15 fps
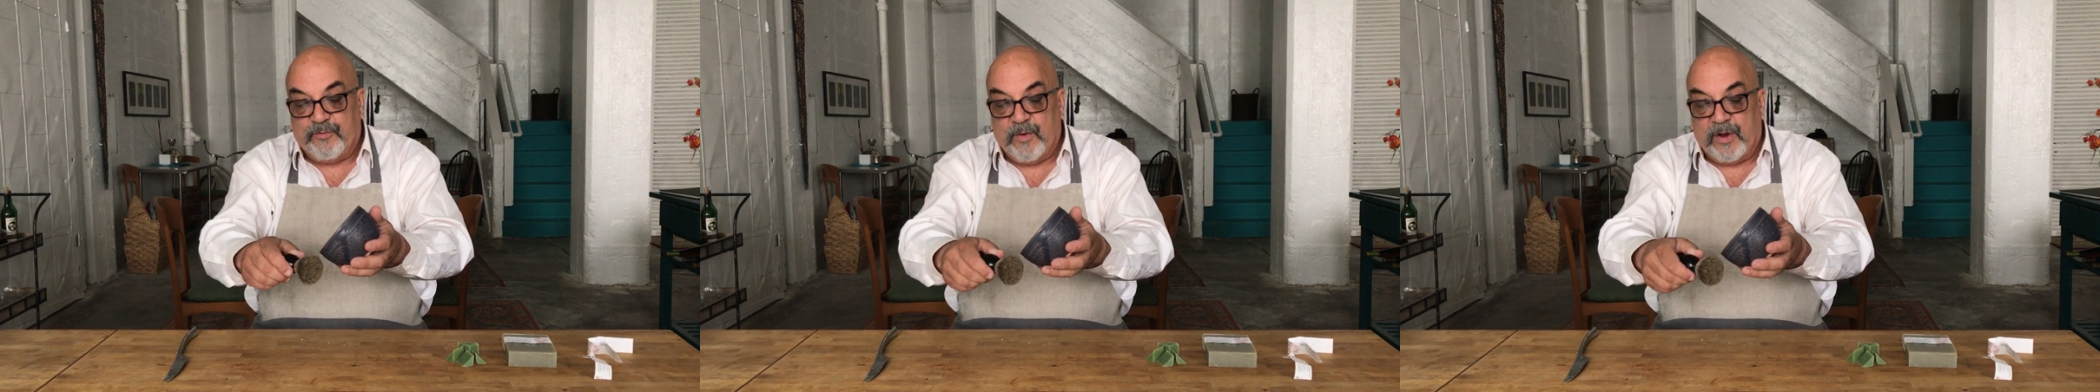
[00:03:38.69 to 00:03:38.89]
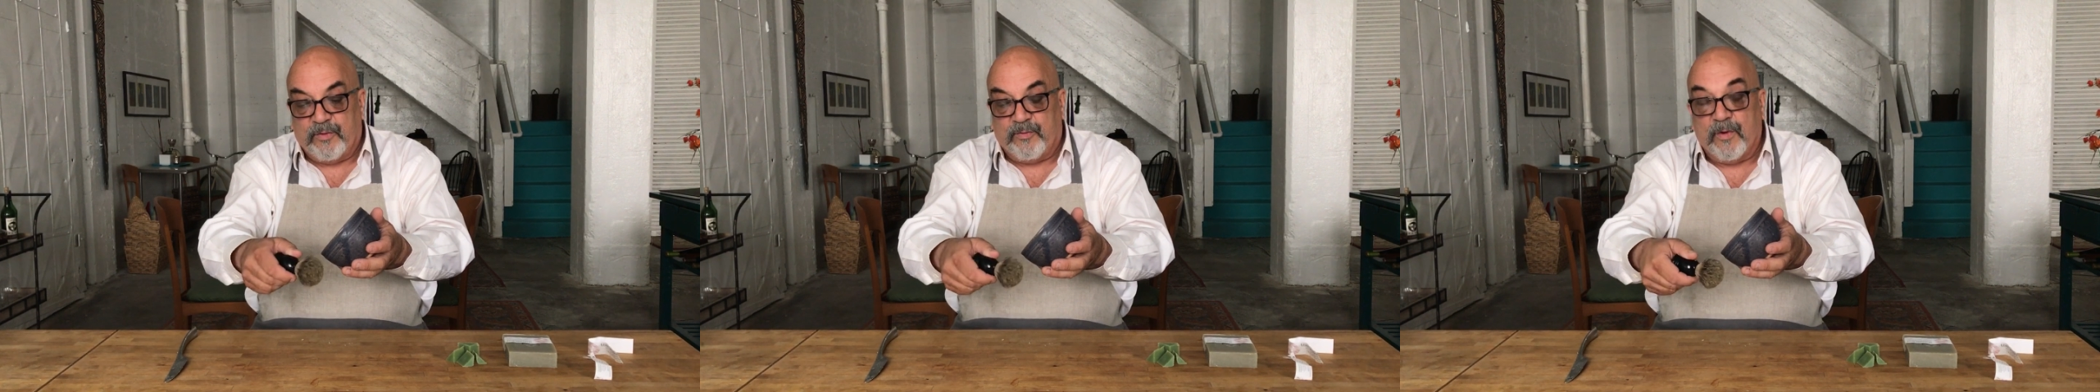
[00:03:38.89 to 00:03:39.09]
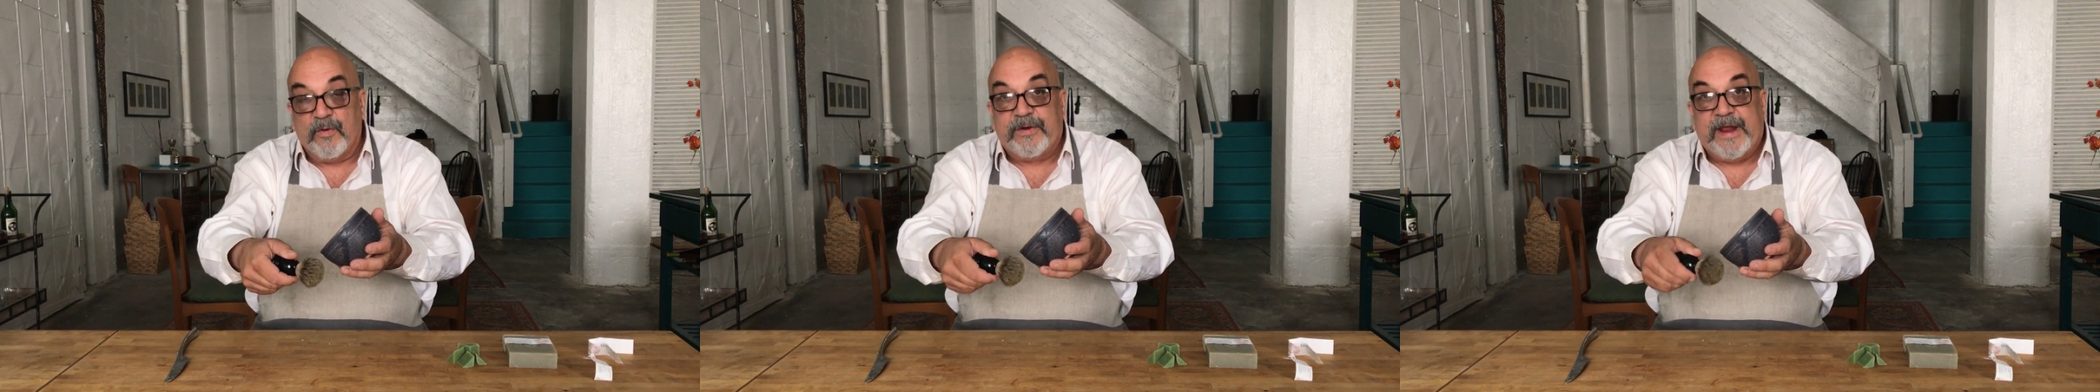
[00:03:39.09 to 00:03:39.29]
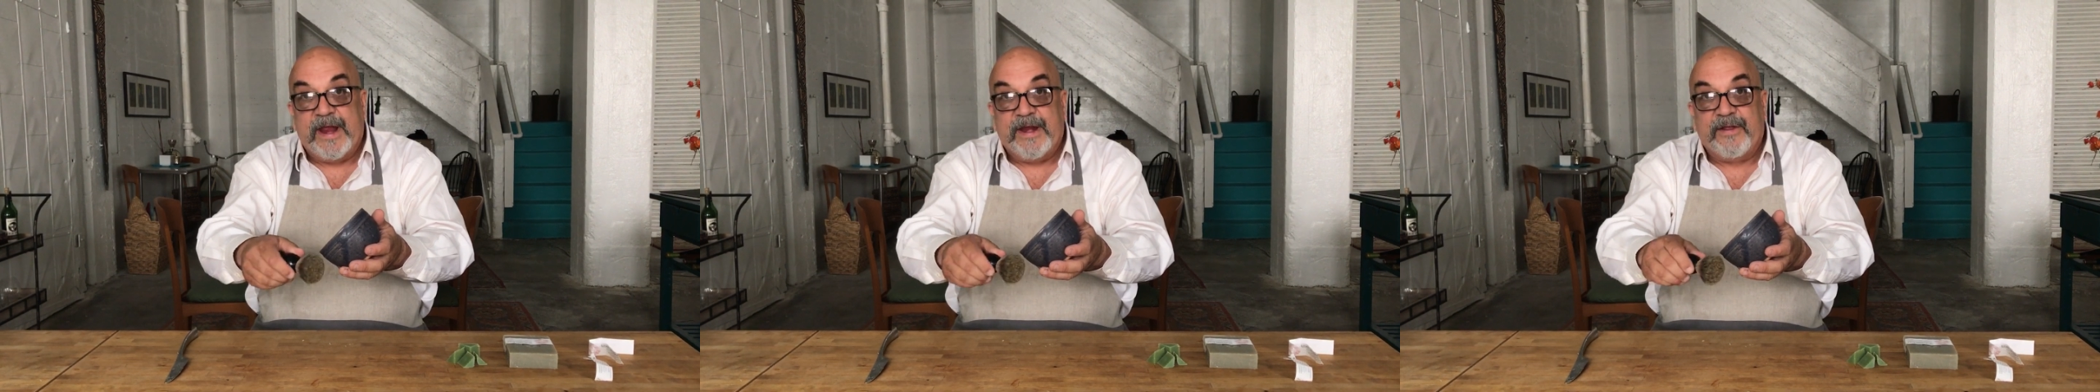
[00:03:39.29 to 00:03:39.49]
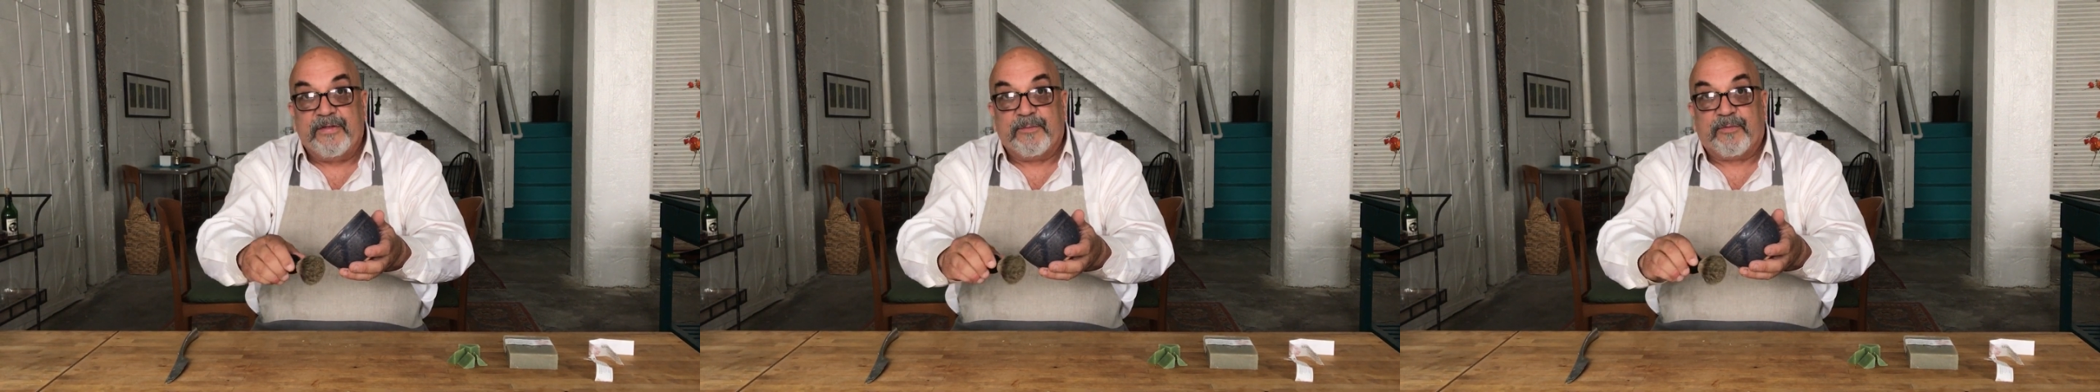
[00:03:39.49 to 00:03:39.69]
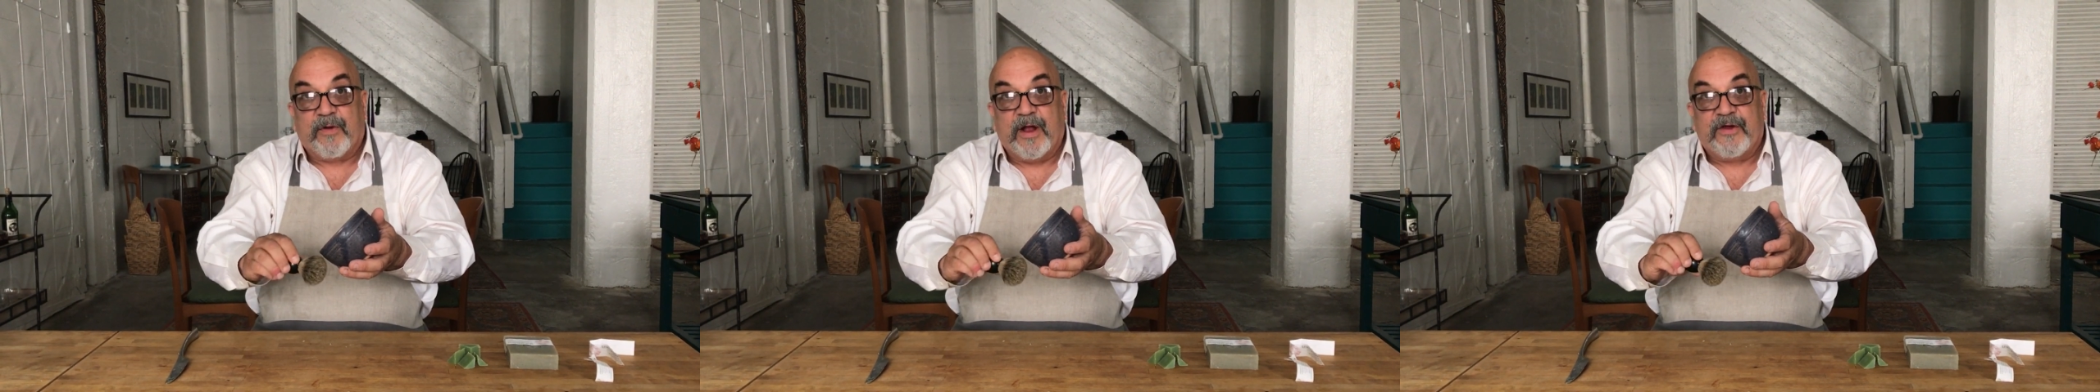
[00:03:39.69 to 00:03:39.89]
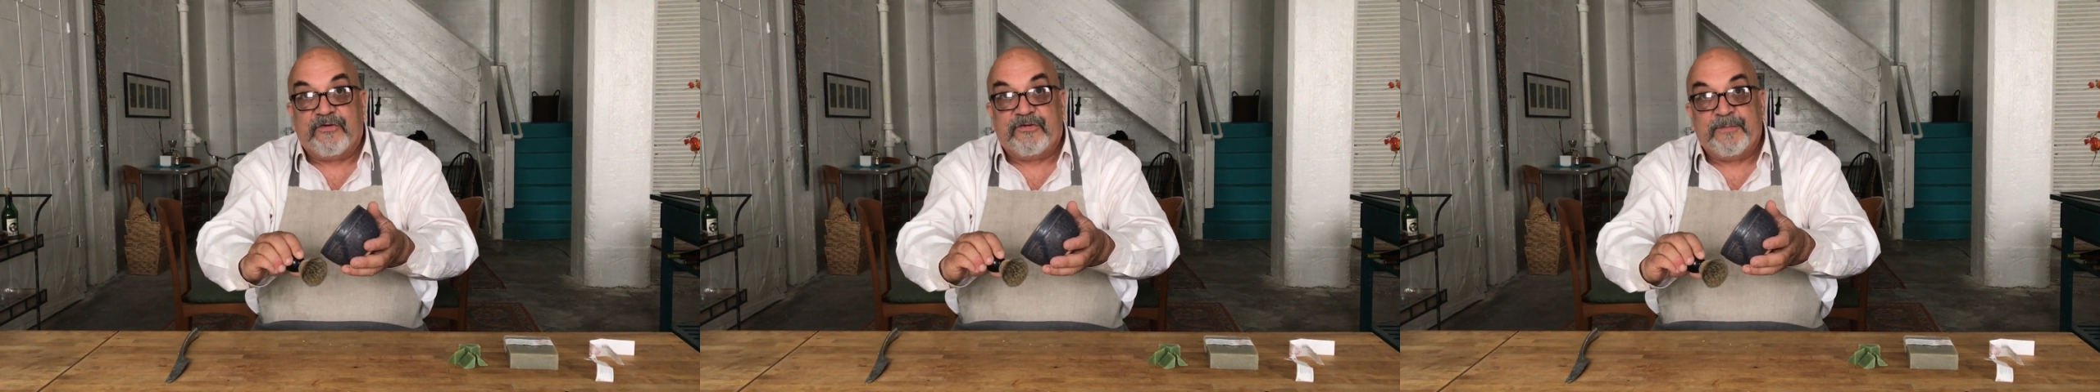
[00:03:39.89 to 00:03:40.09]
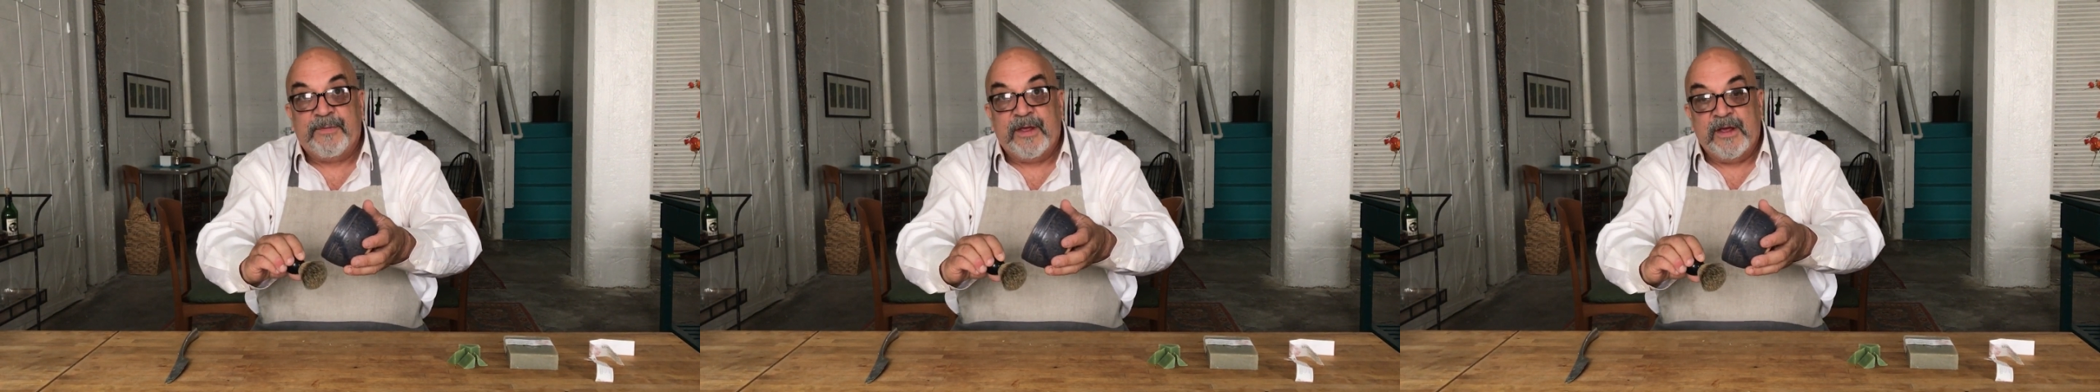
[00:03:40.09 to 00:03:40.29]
while rotating the brush